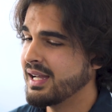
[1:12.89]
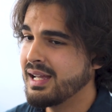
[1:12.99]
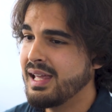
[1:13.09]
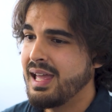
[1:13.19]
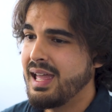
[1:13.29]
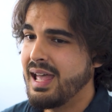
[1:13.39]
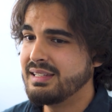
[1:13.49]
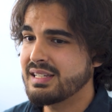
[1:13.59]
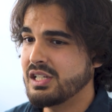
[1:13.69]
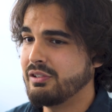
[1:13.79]
Yeah,
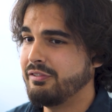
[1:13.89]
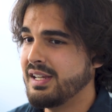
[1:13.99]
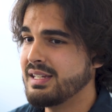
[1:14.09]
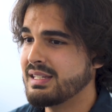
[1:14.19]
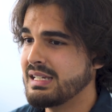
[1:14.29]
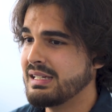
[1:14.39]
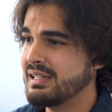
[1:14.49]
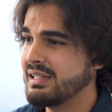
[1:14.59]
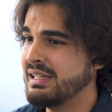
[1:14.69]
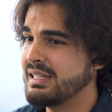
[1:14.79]
and this kind of things,
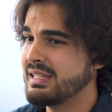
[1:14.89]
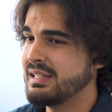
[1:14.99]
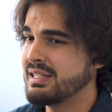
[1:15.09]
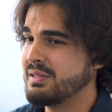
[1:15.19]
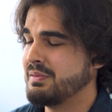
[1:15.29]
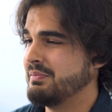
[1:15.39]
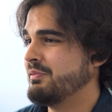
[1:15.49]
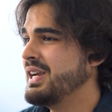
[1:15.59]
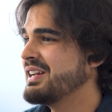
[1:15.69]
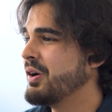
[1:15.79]
it's
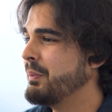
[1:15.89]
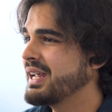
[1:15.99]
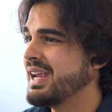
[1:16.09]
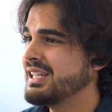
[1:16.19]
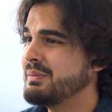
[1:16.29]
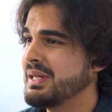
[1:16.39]
really complicated,